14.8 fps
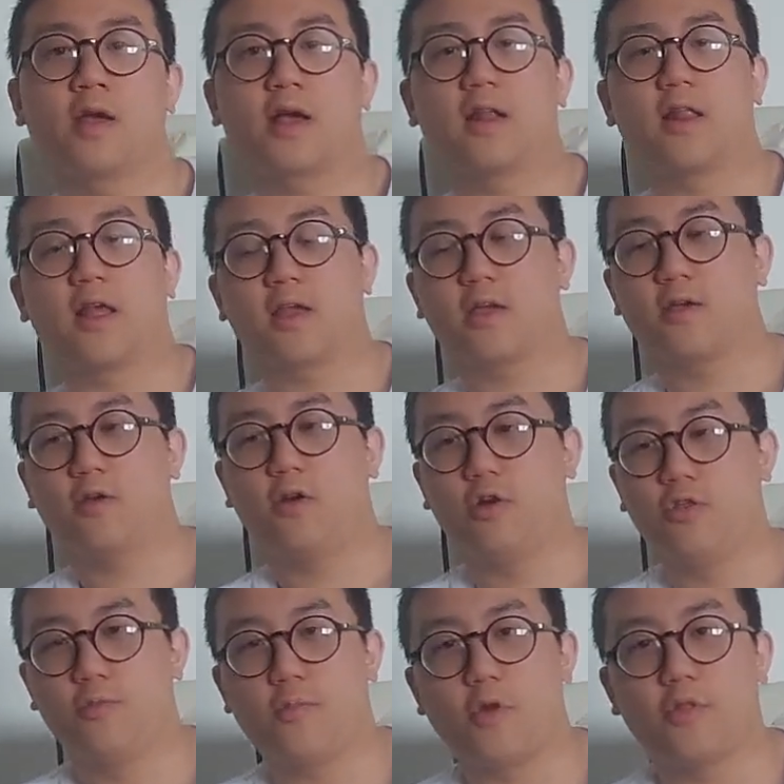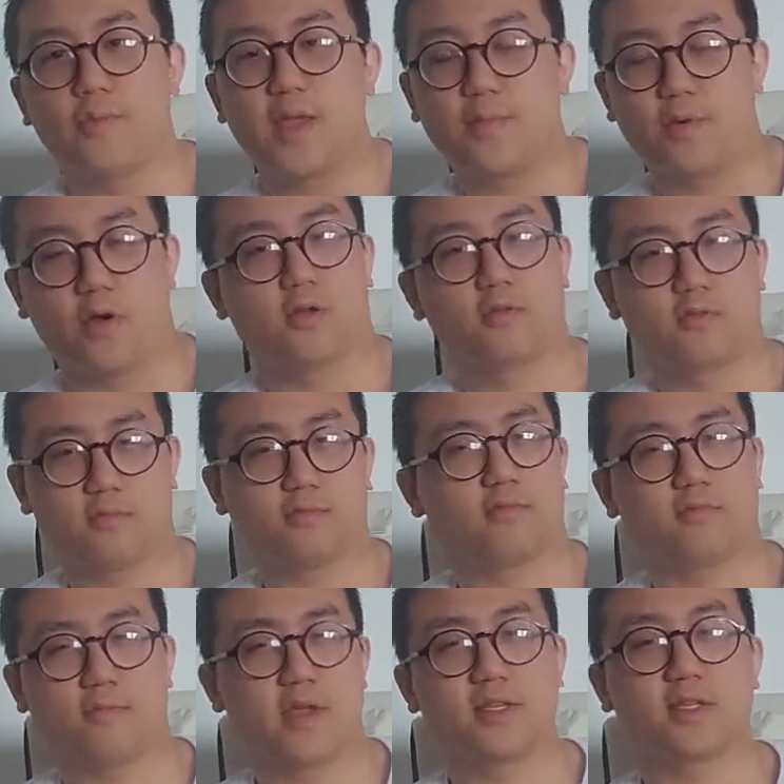of like on the meat part.
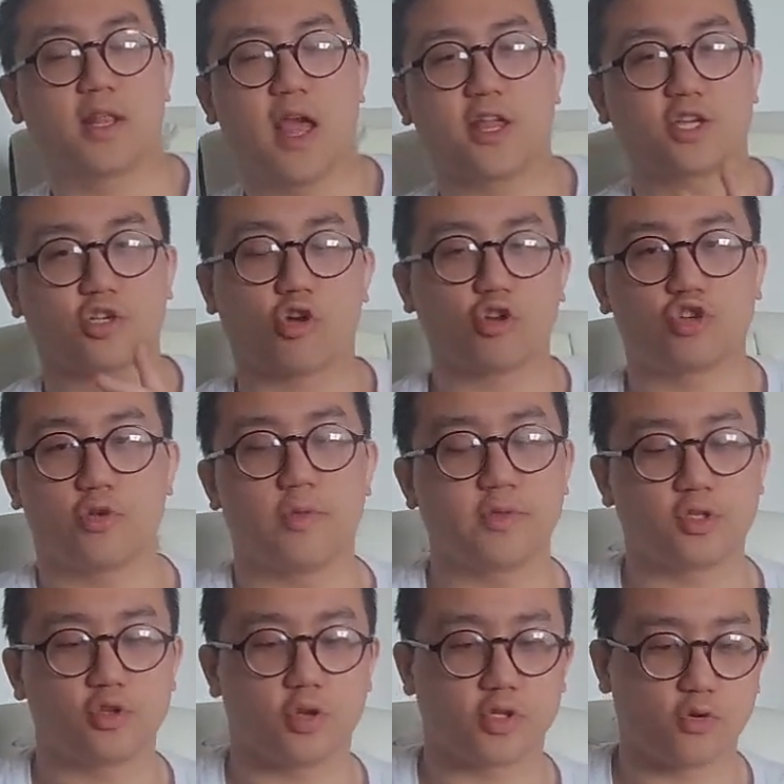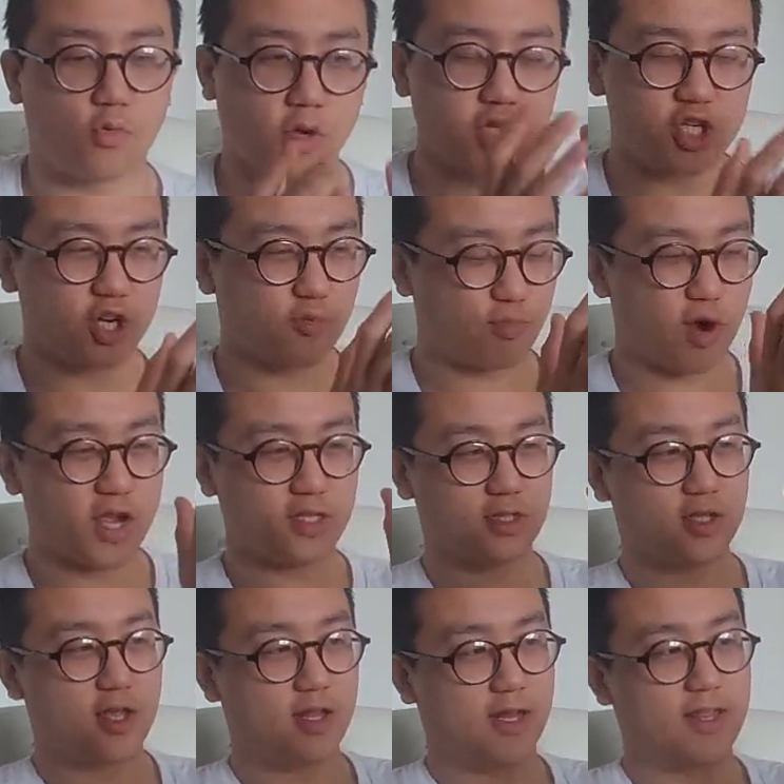Basically, I just cut it into two. I've got one chicken breast
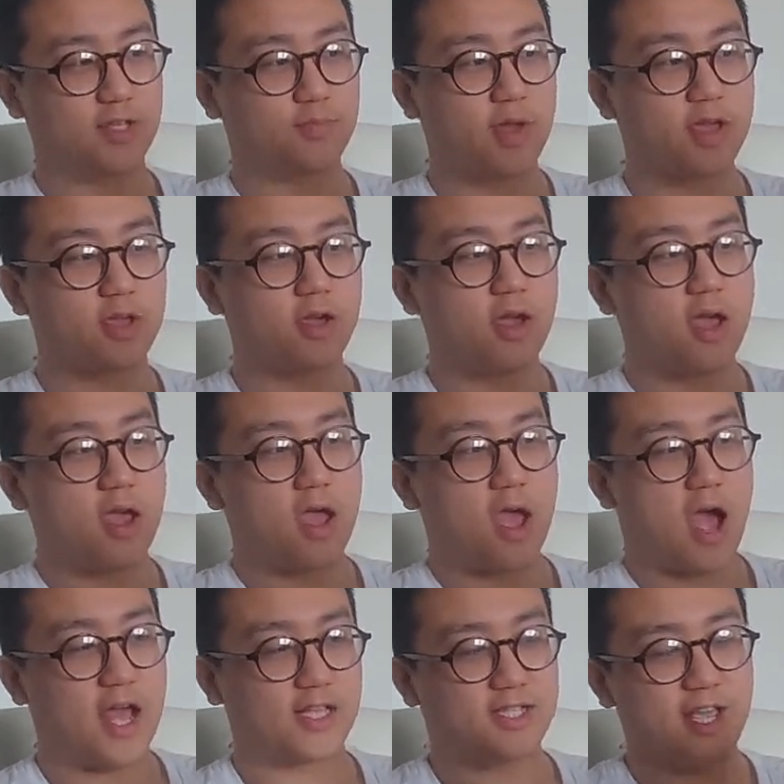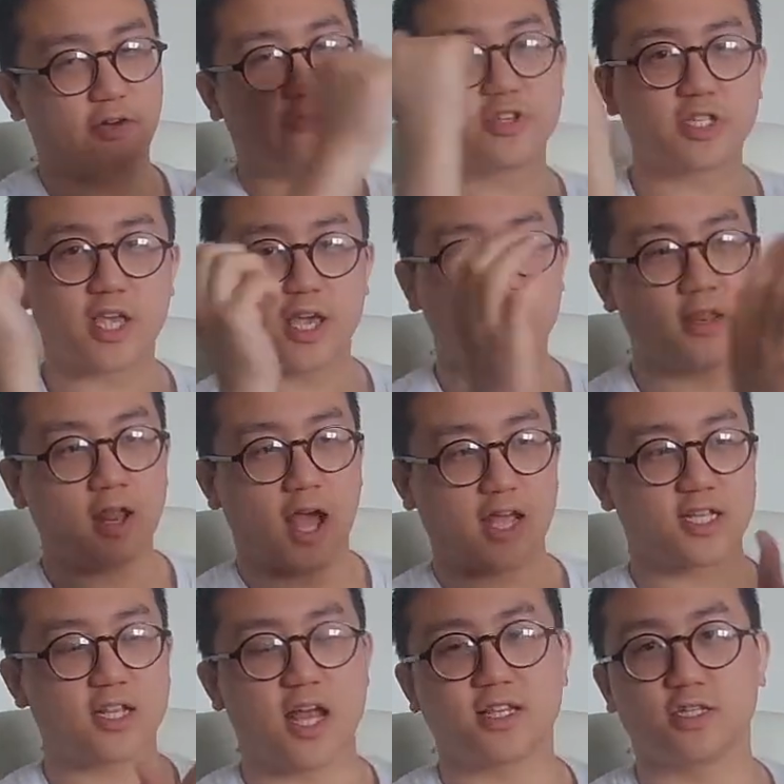like this big, I take off the skin, I
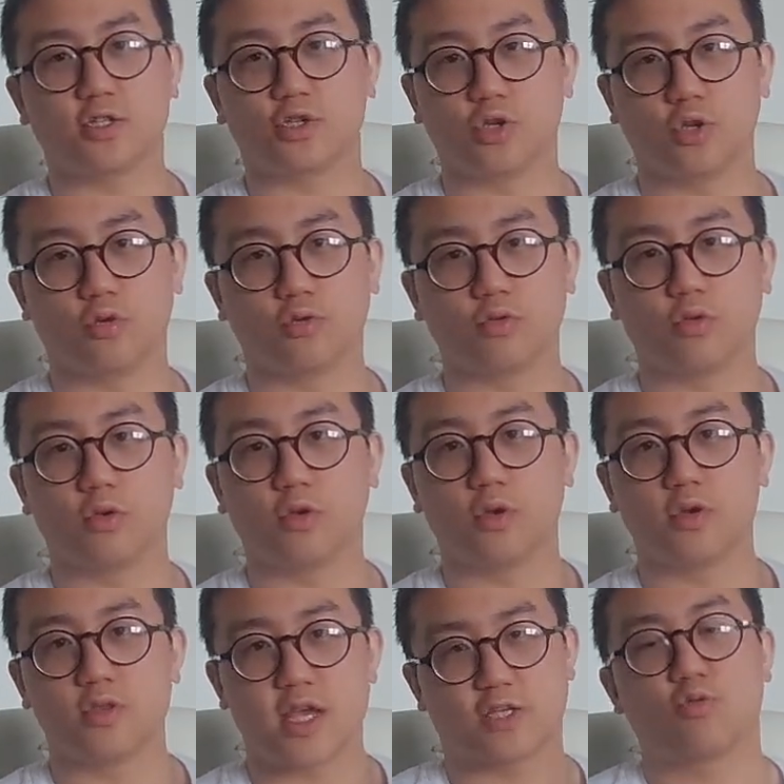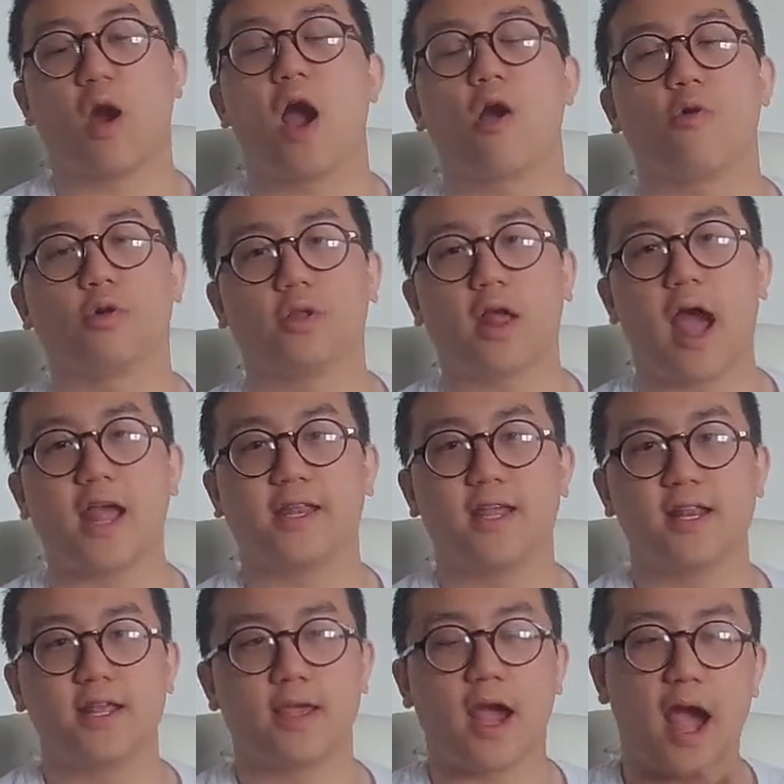slice it to two. That's what I would
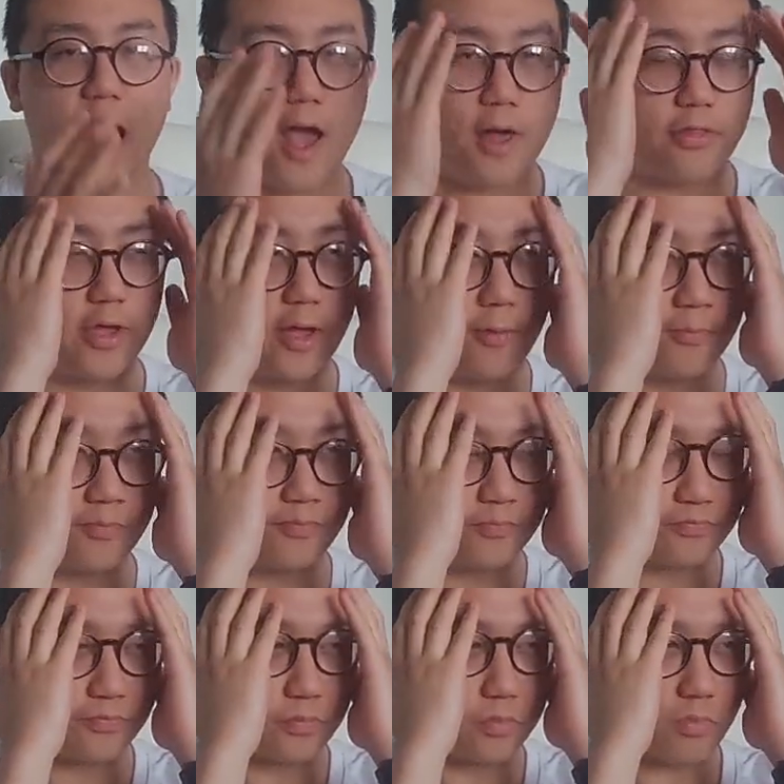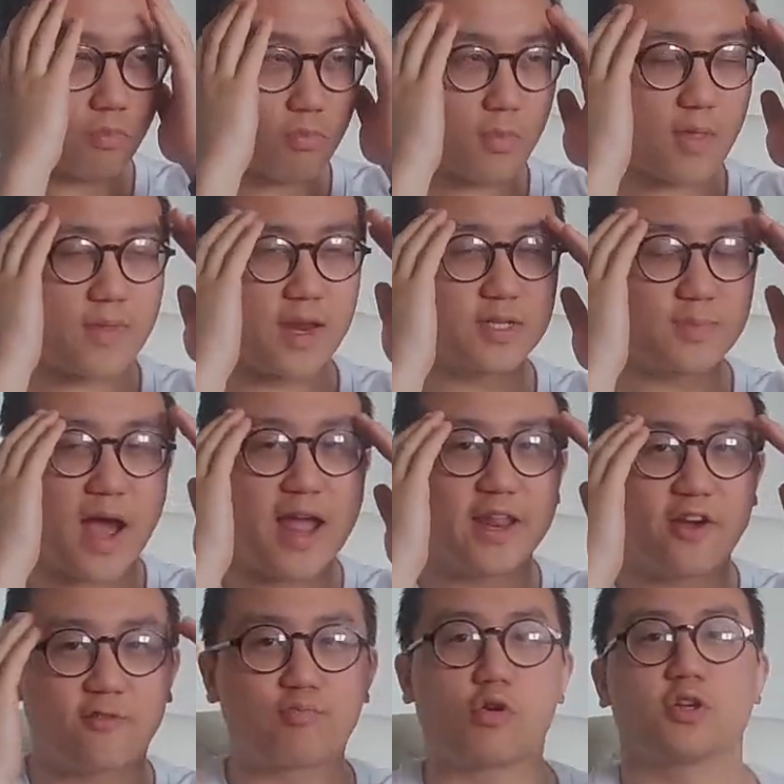ideally think. That is my
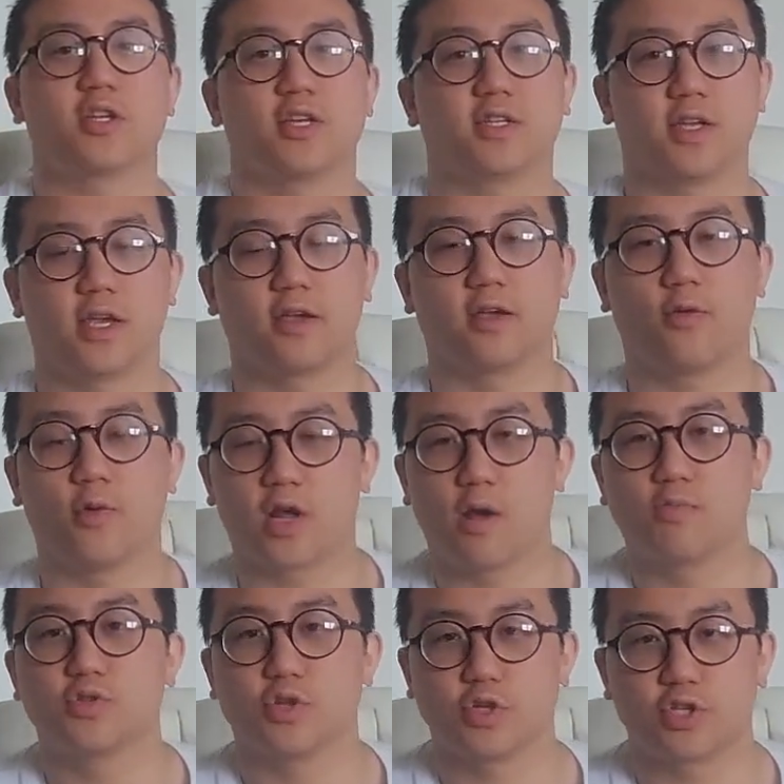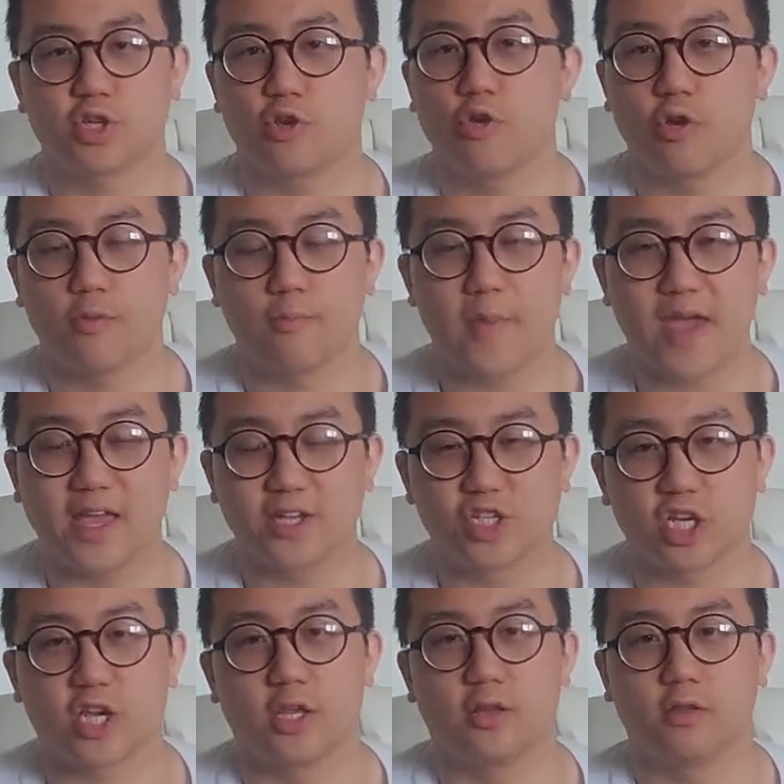idea of processing when it comes to making
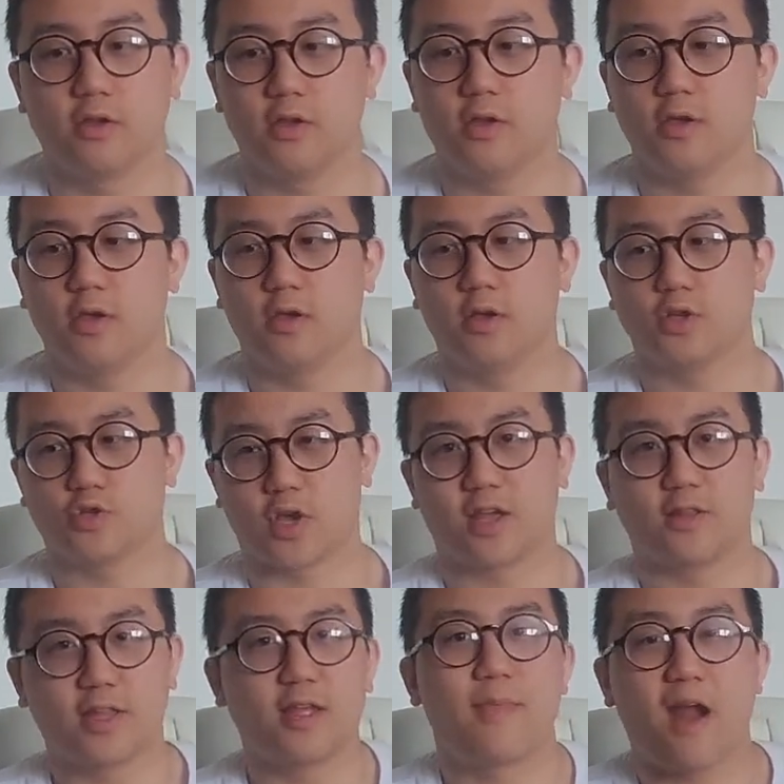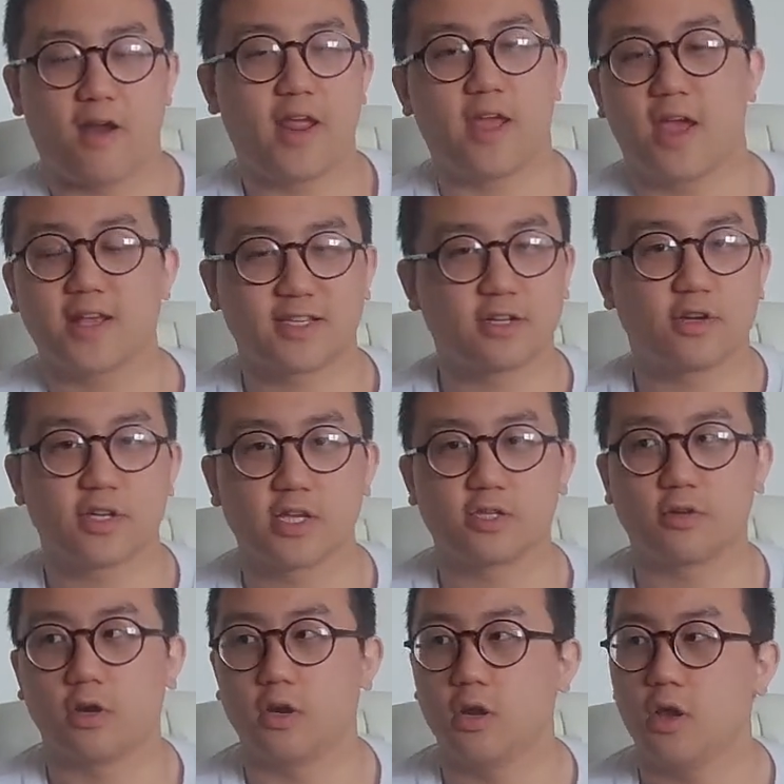chicken, so I can then marinate, etc,
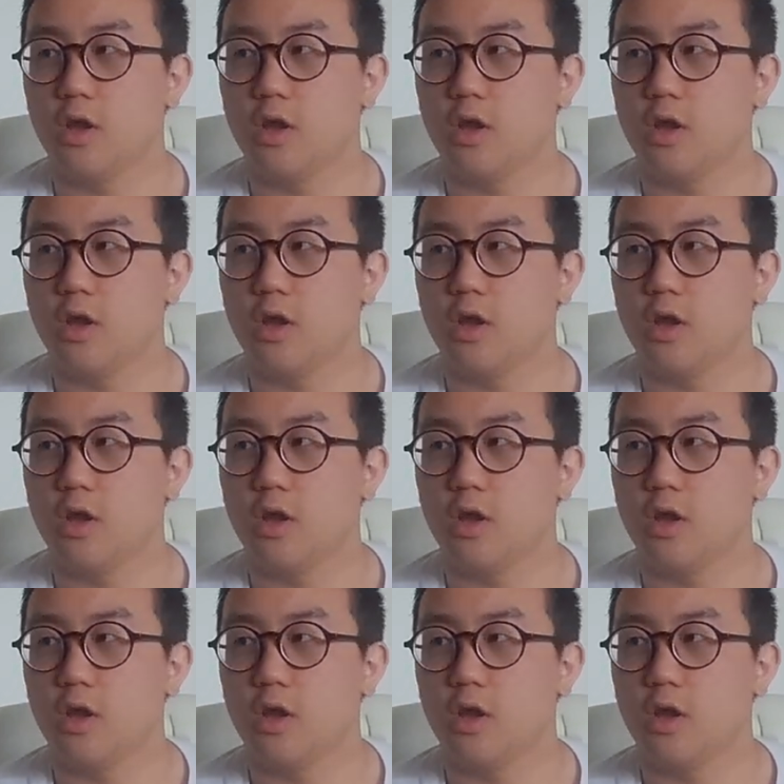etc.